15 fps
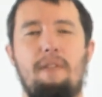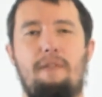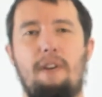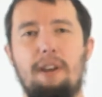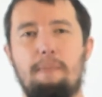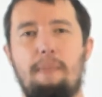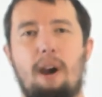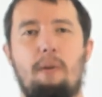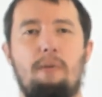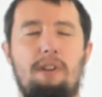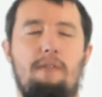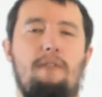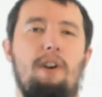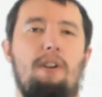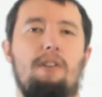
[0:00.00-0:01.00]
first bit I want
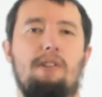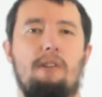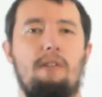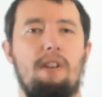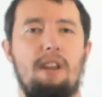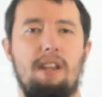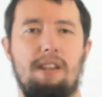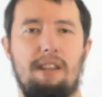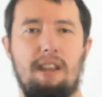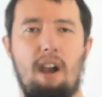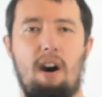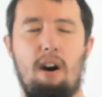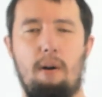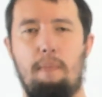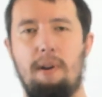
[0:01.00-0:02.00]
to focus on is the
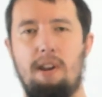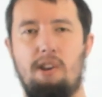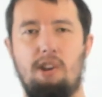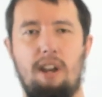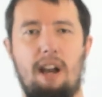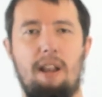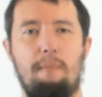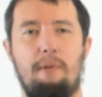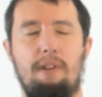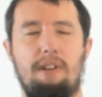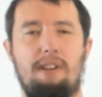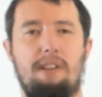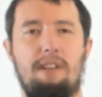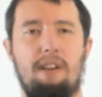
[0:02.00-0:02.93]
RPG element,